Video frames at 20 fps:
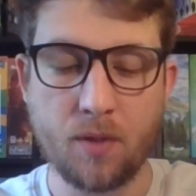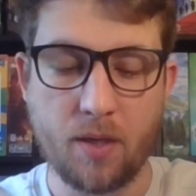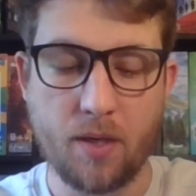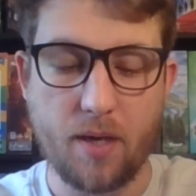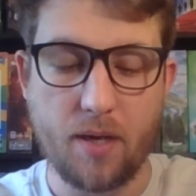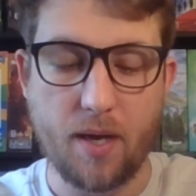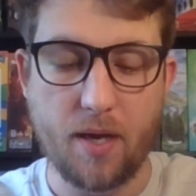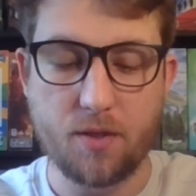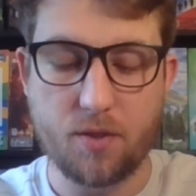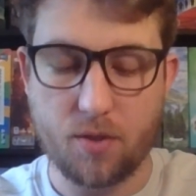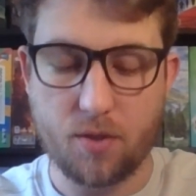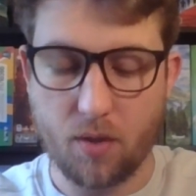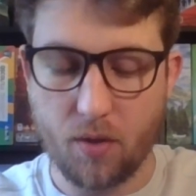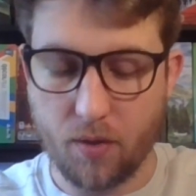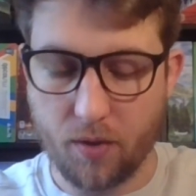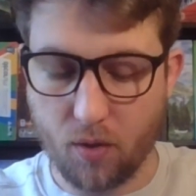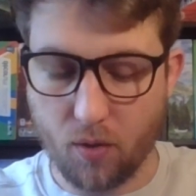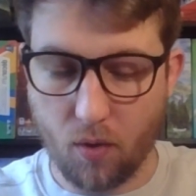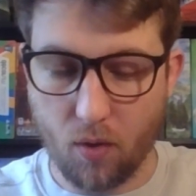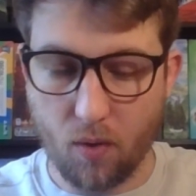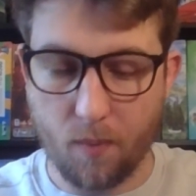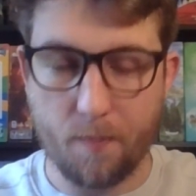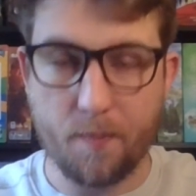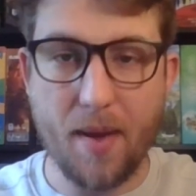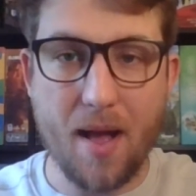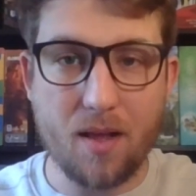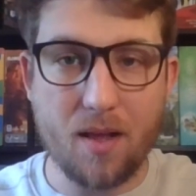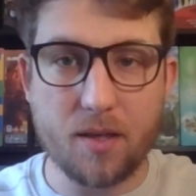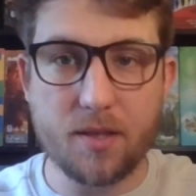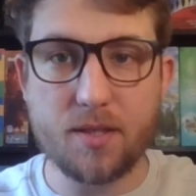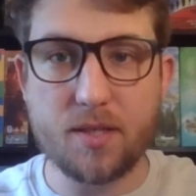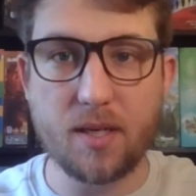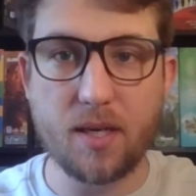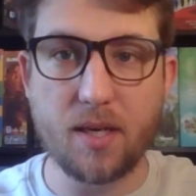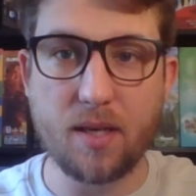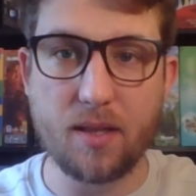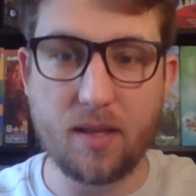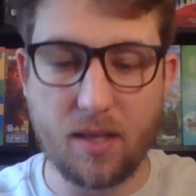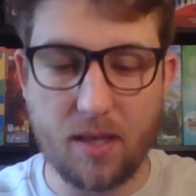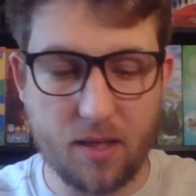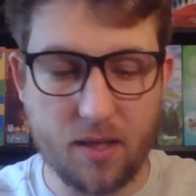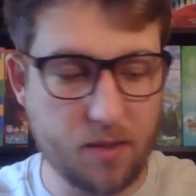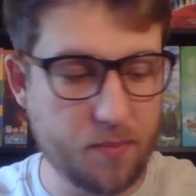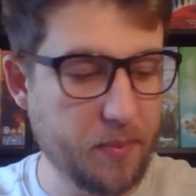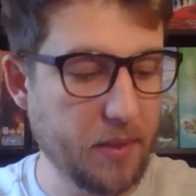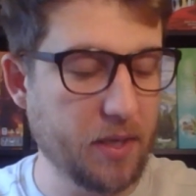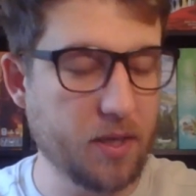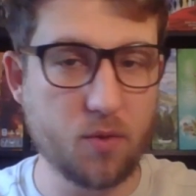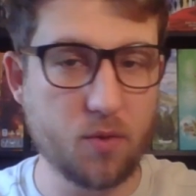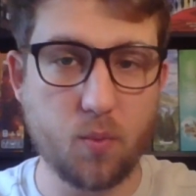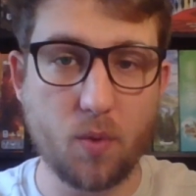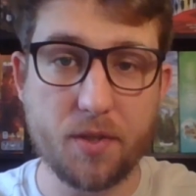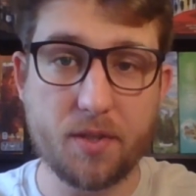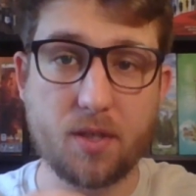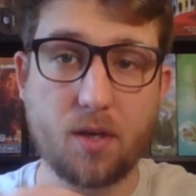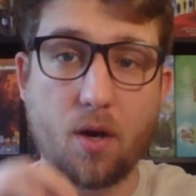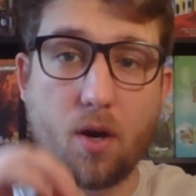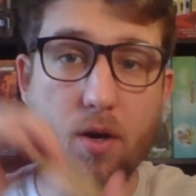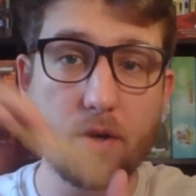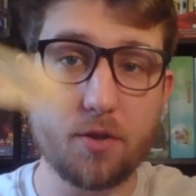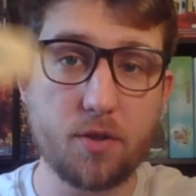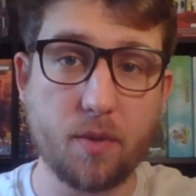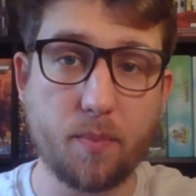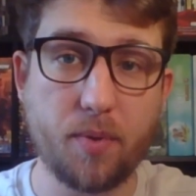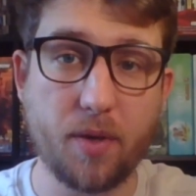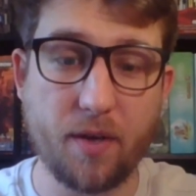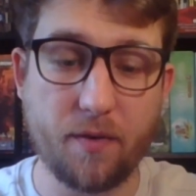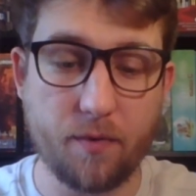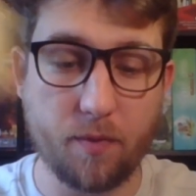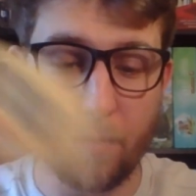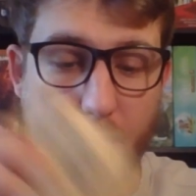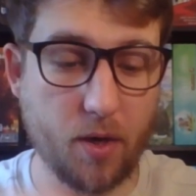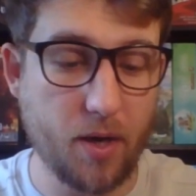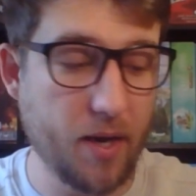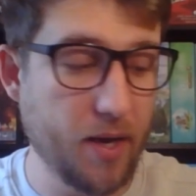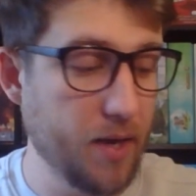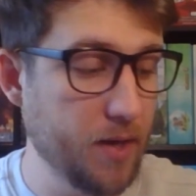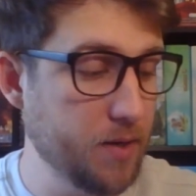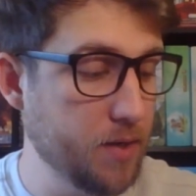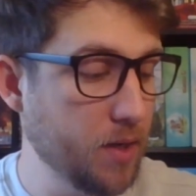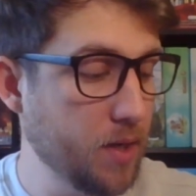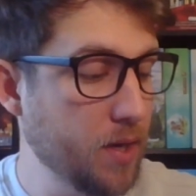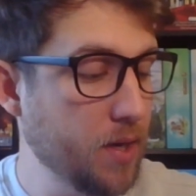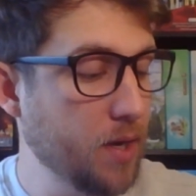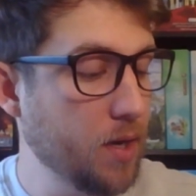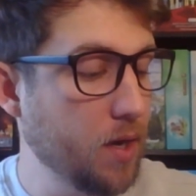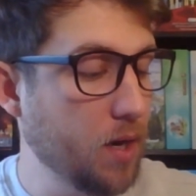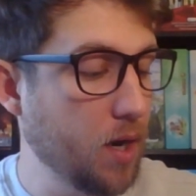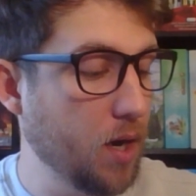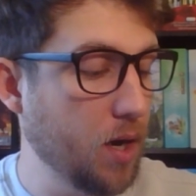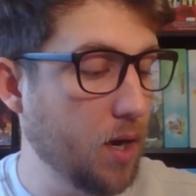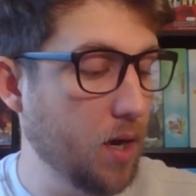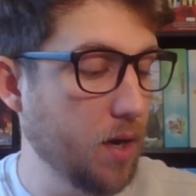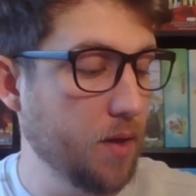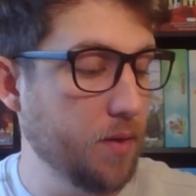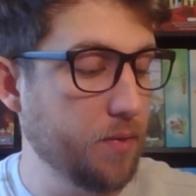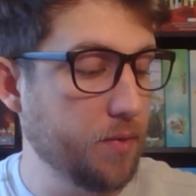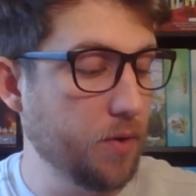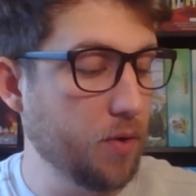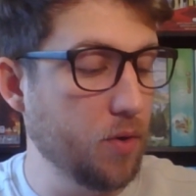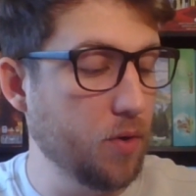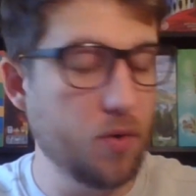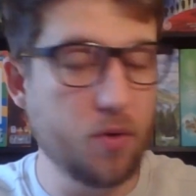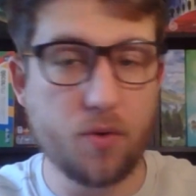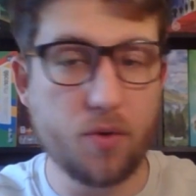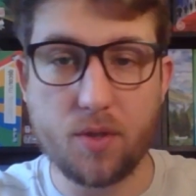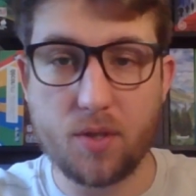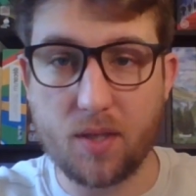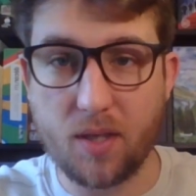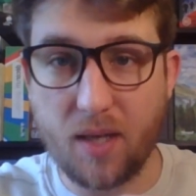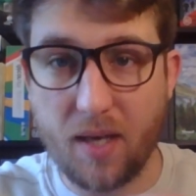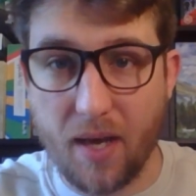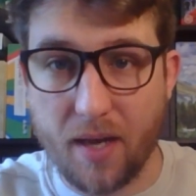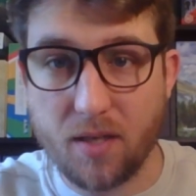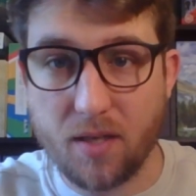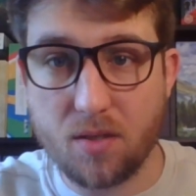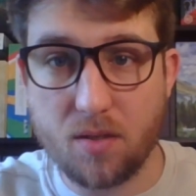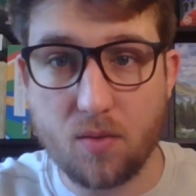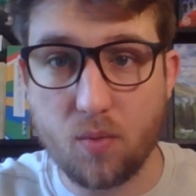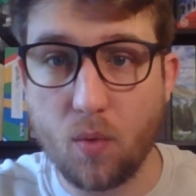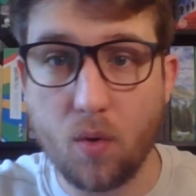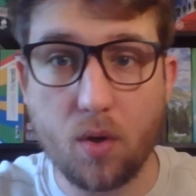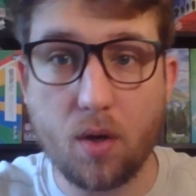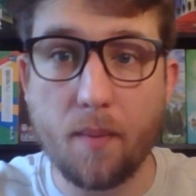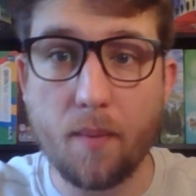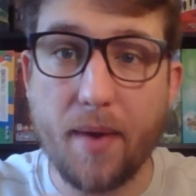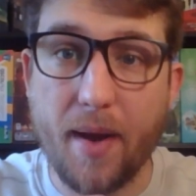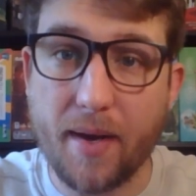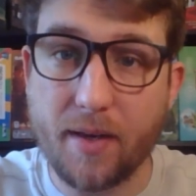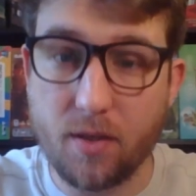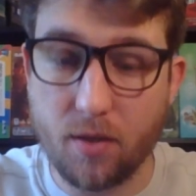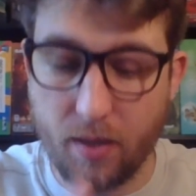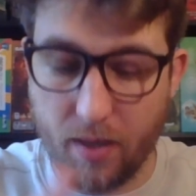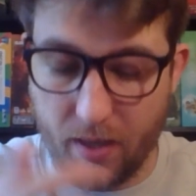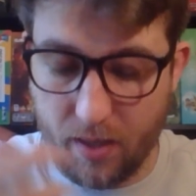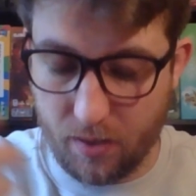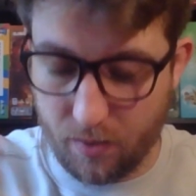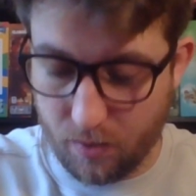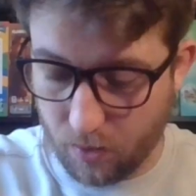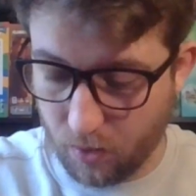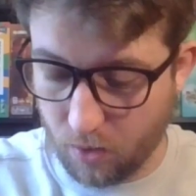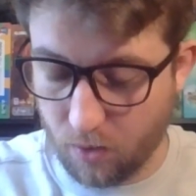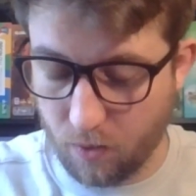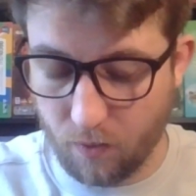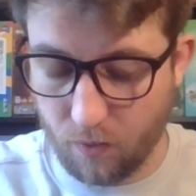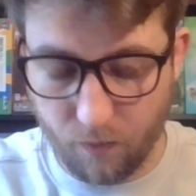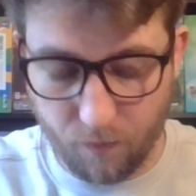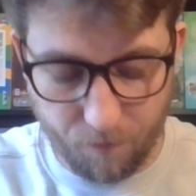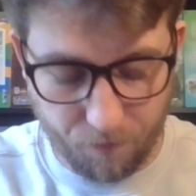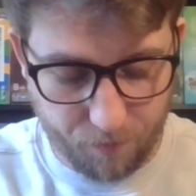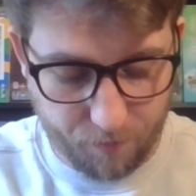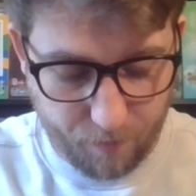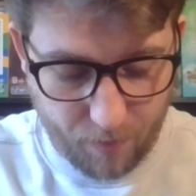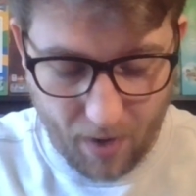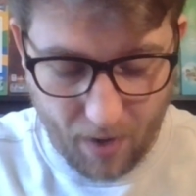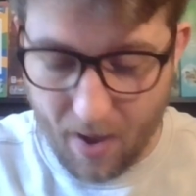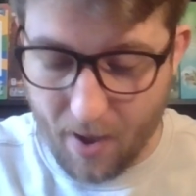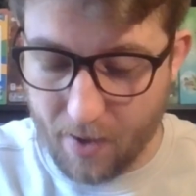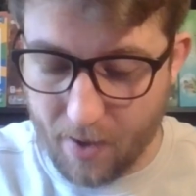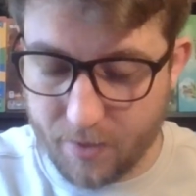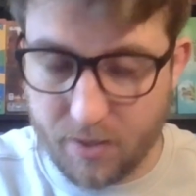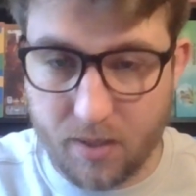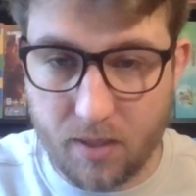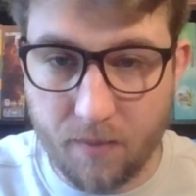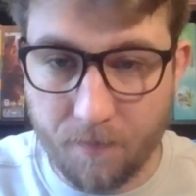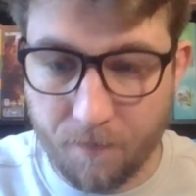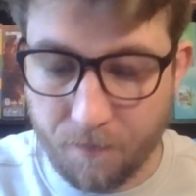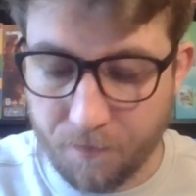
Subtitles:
And so you're balancing these because once cards are played from your hand, those guests won't come back to your hand until you've passed.